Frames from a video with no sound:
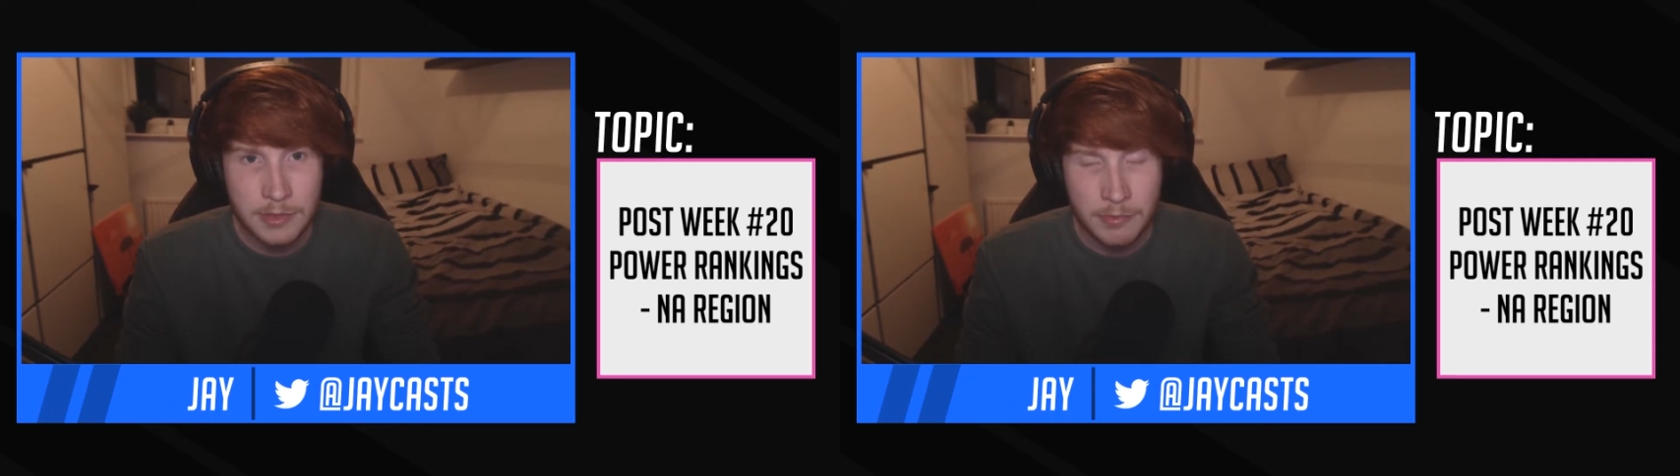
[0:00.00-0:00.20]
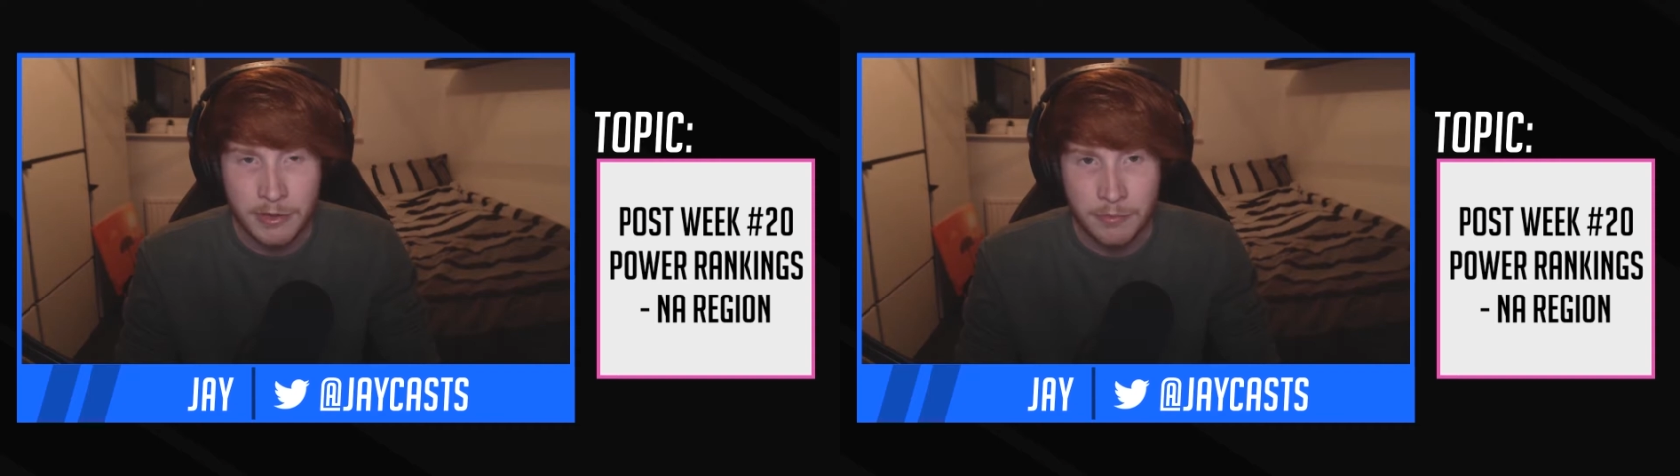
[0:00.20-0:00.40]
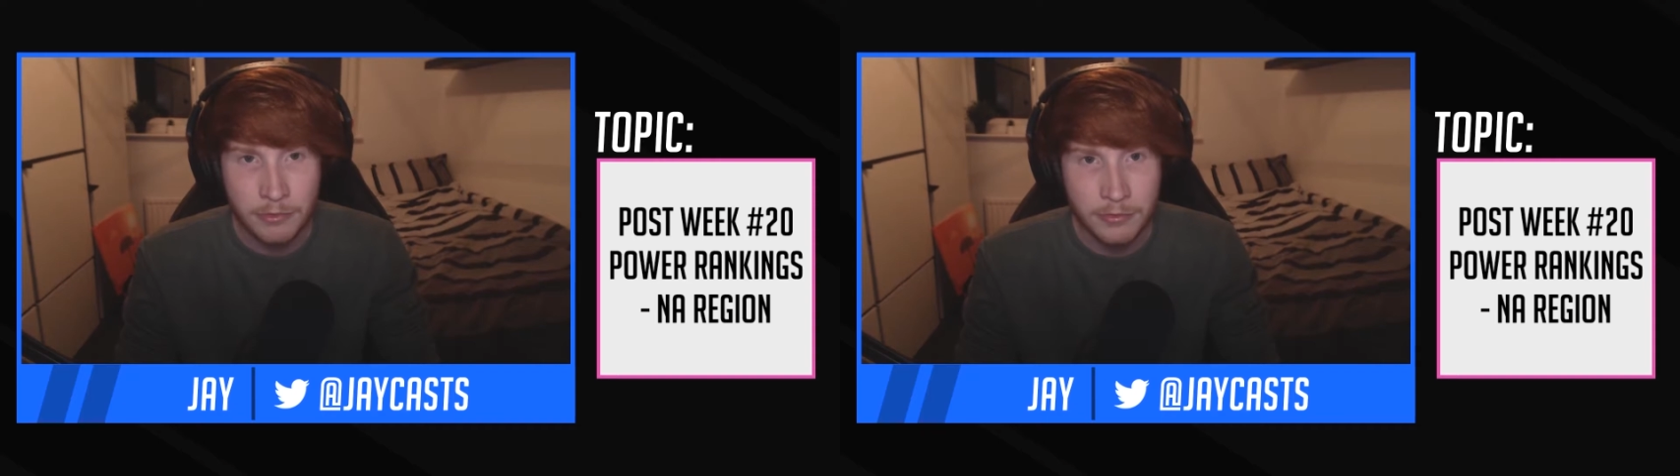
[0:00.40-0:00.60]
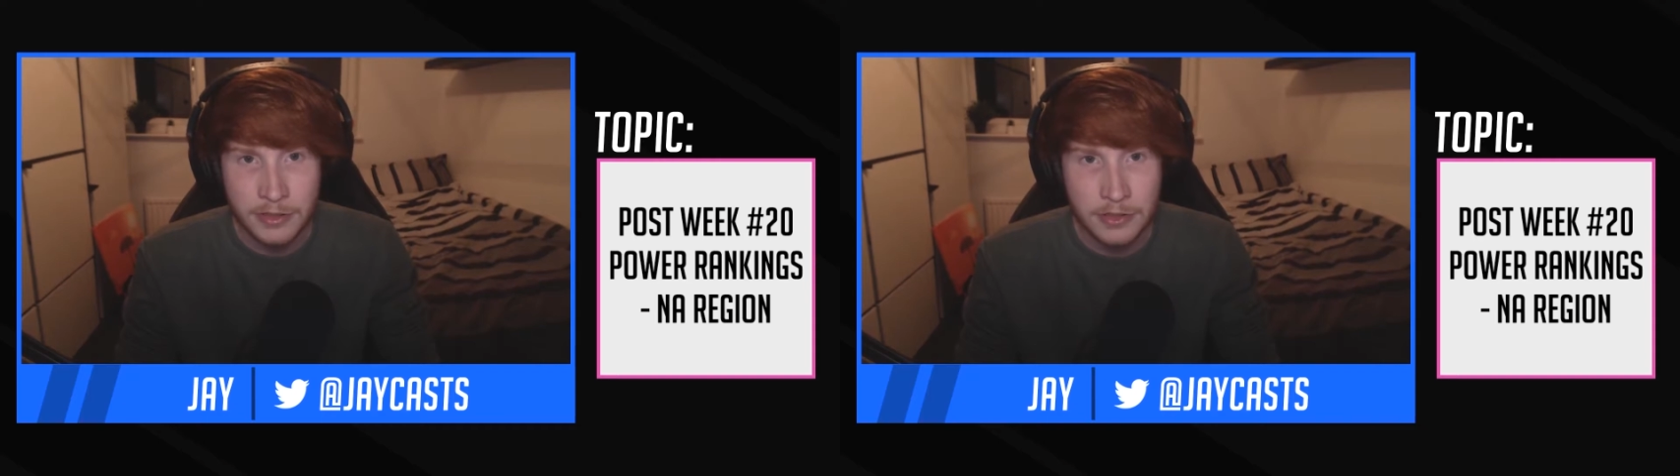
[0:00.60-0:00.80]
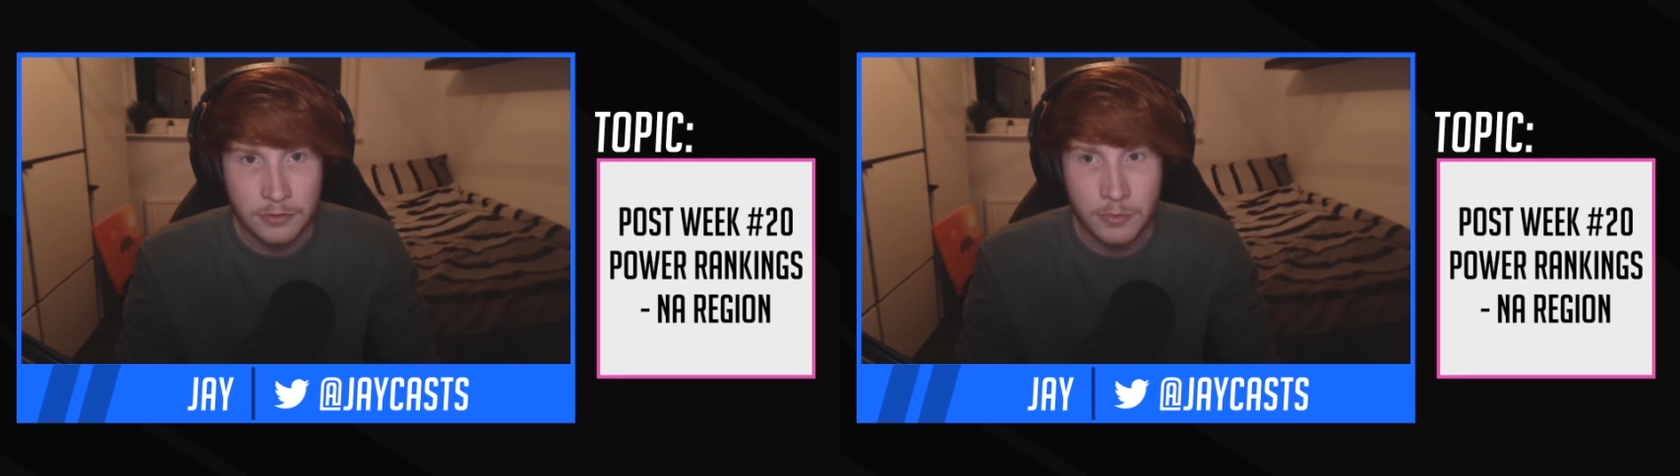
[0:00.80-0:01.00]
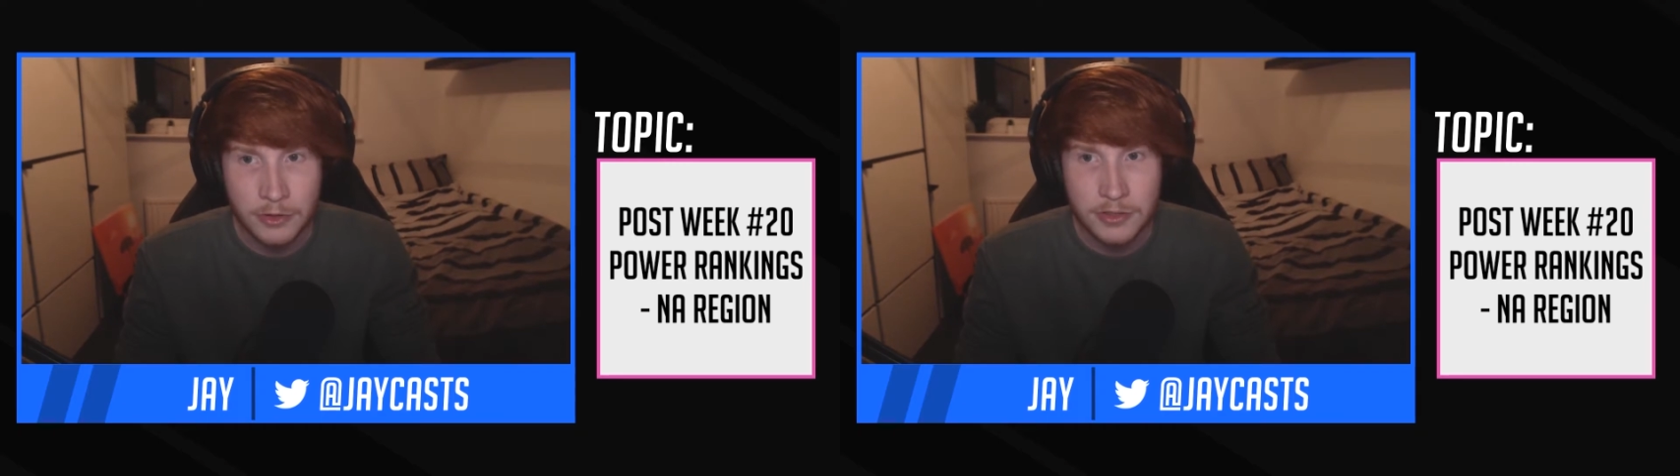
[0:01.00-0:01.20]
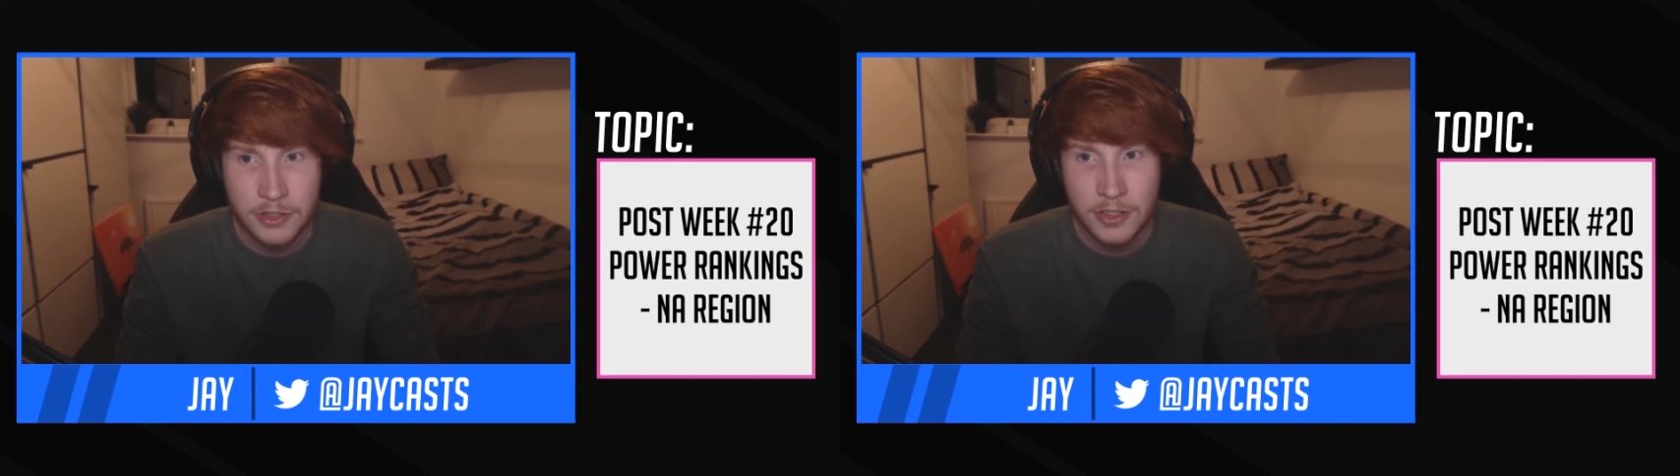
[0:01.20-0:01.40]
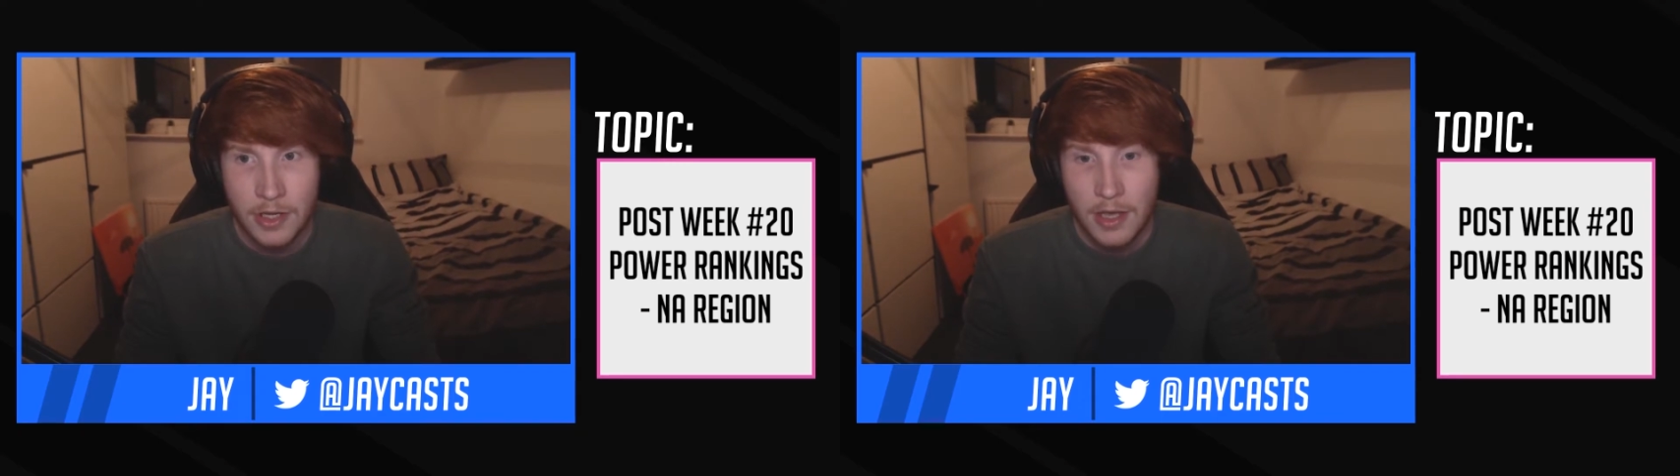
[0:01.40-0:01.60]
to be improving too much.